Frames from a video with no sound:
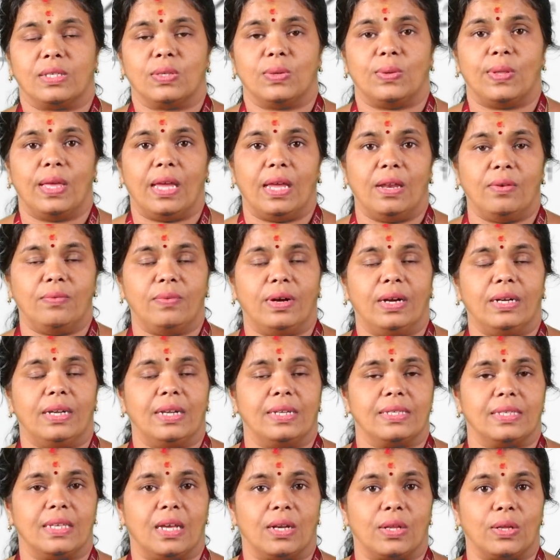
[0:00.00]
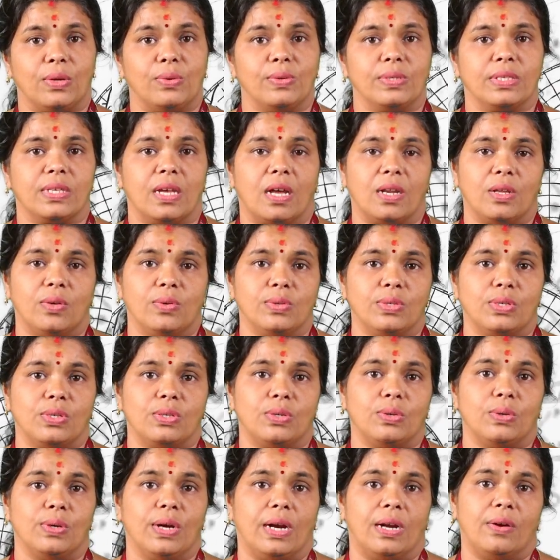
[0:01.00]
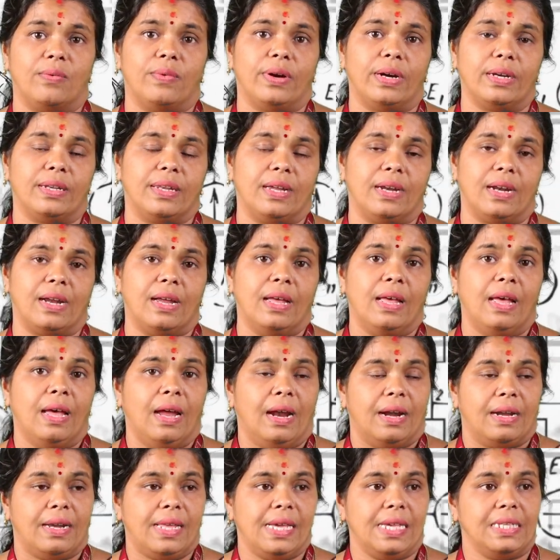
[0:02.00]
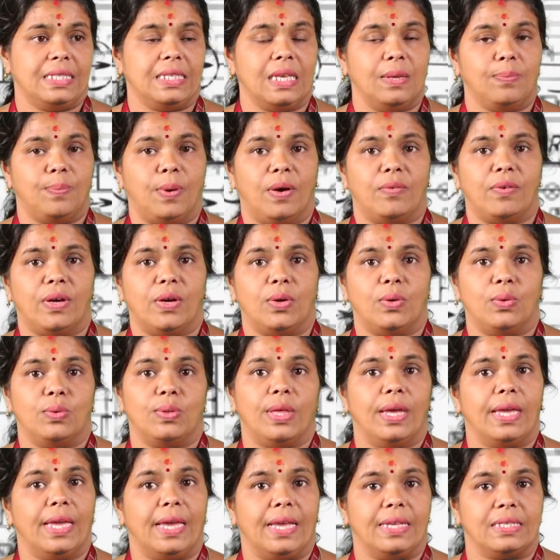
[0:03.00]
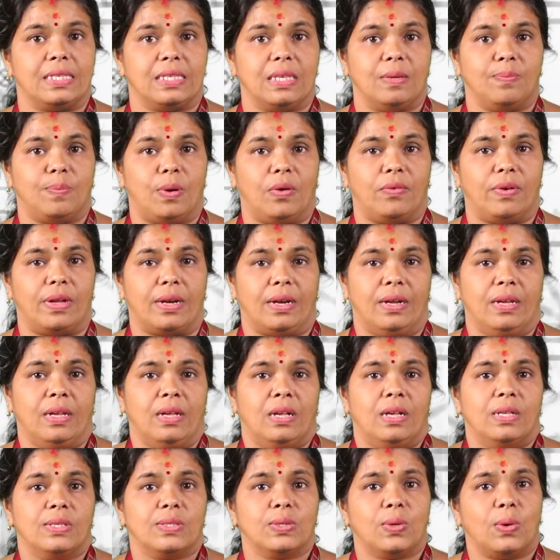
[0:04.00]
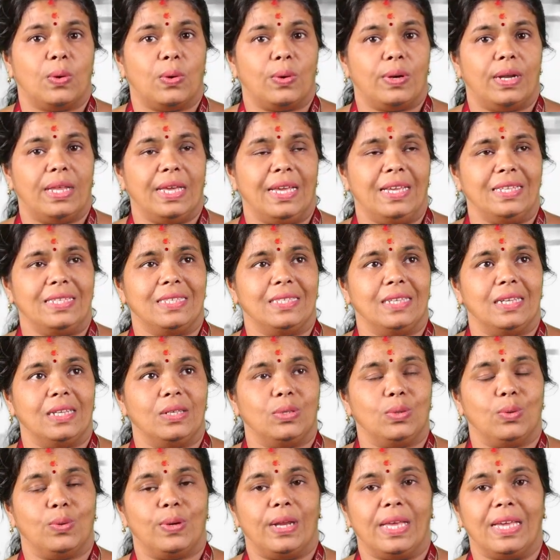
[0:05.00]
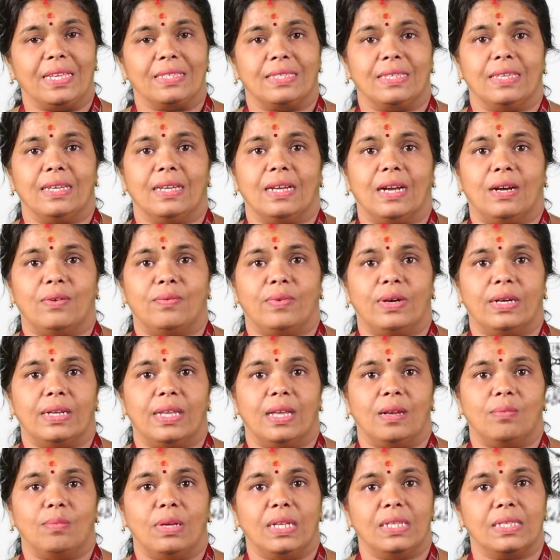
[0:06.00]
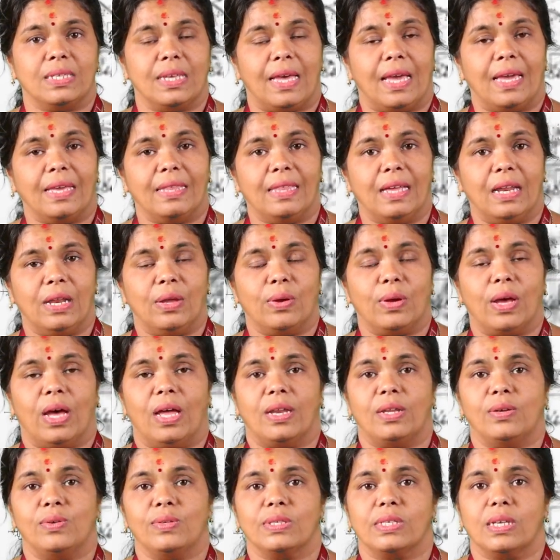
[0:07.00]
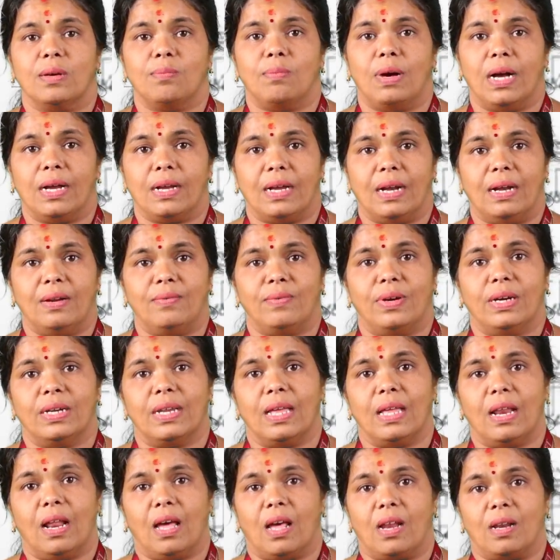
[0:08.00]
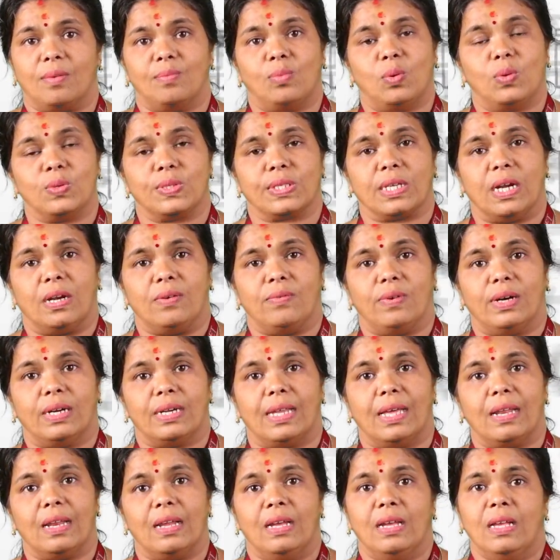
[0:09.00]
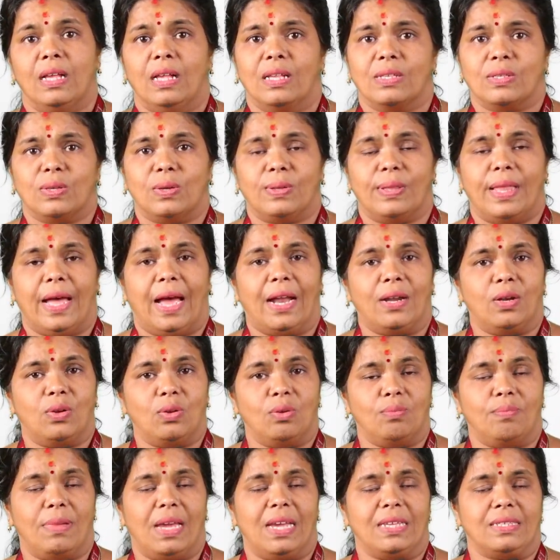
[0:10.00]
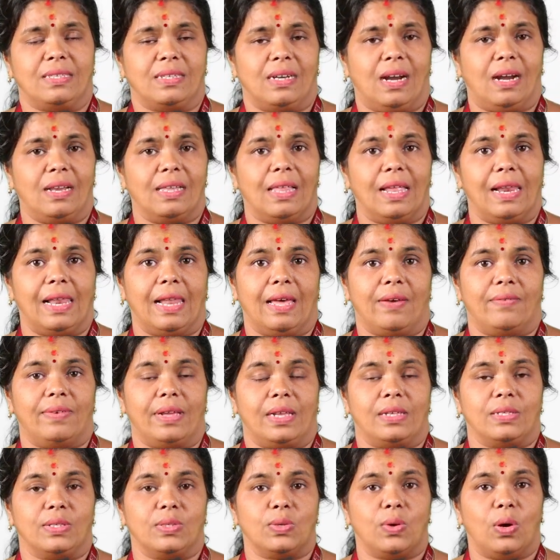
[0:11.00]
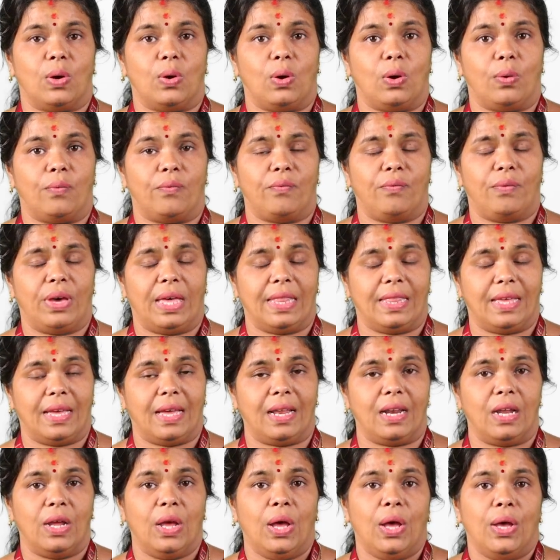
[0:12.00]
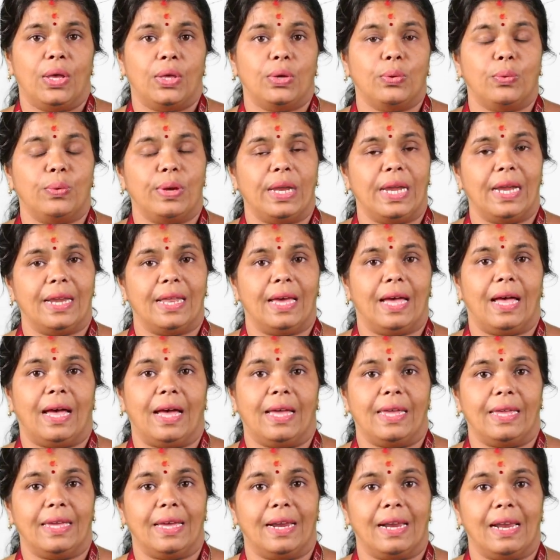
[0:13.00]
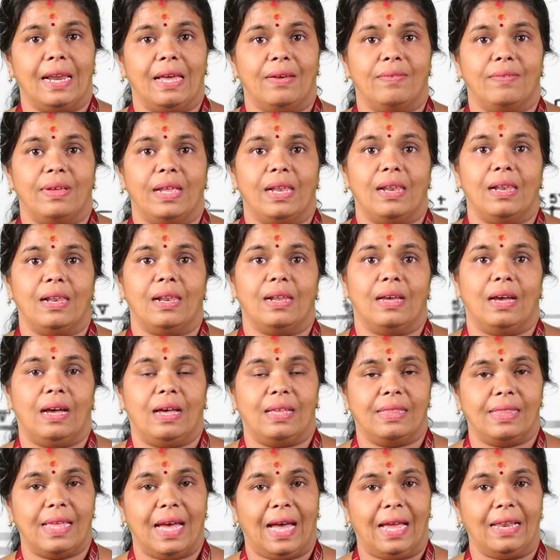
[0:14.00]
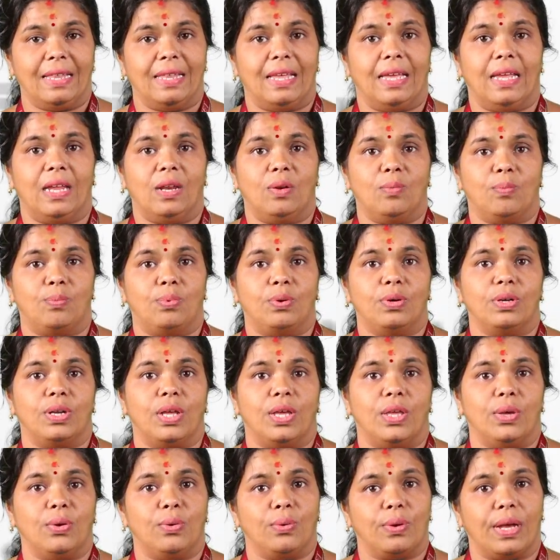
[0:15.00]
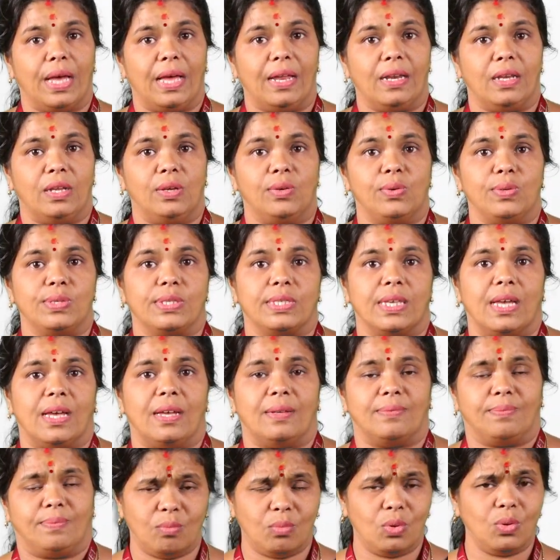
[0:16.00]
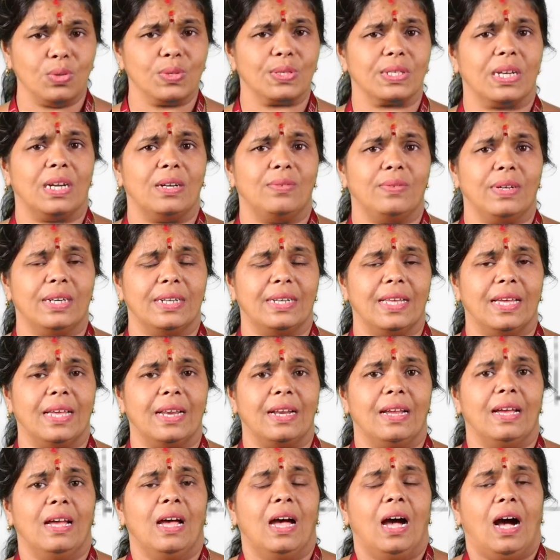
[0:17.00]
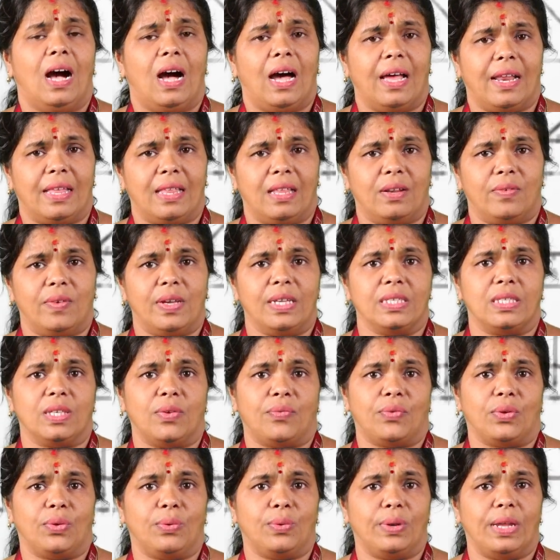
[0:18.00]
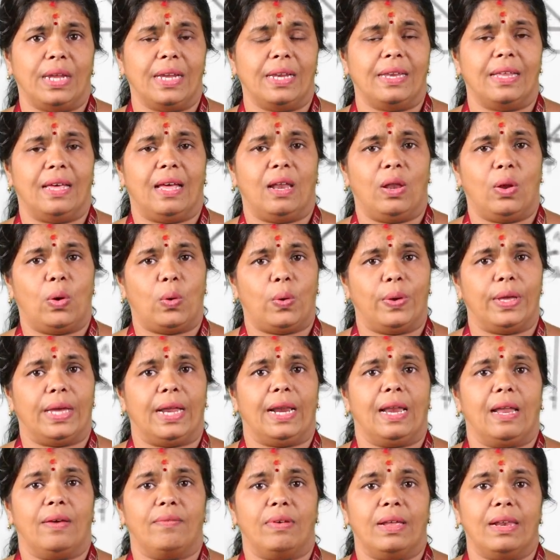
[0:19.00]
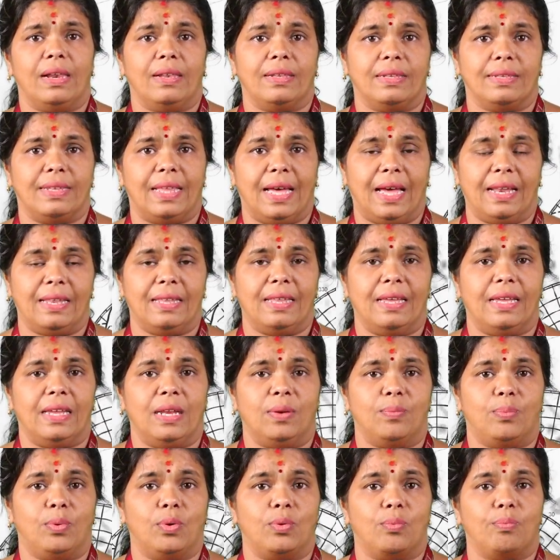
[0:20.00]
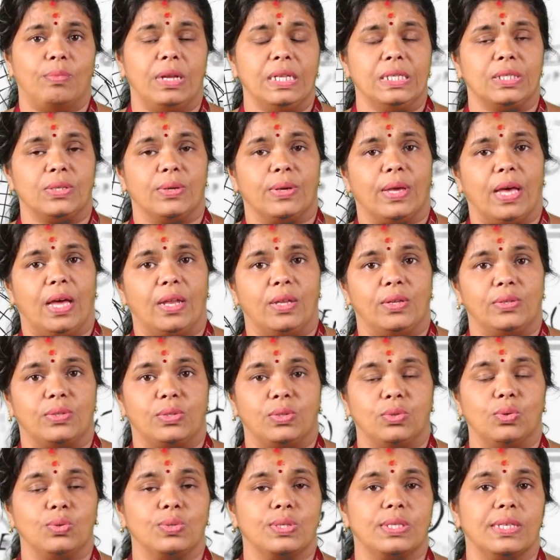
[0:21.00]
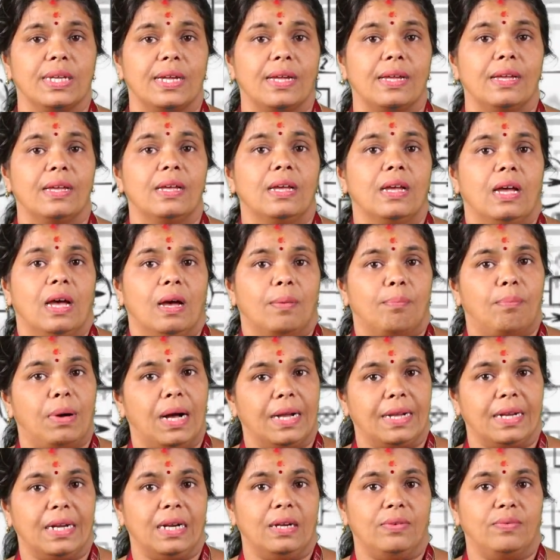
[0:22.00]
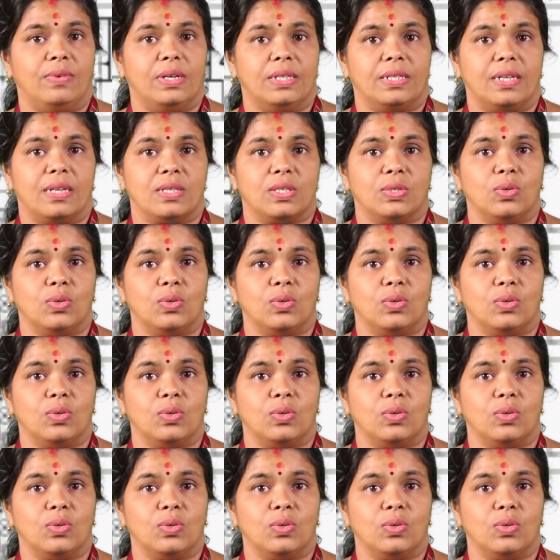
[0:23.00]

So the inverter circuits are used to convert the DC power to the AC power. So DC to DC converter means either you can use a buck converter or a boost converter. So that too based on the level. So whether you need a higher level than the input, you can use a boost converter, or otherwise if you need a lower level than the input means you can choose a buck converter.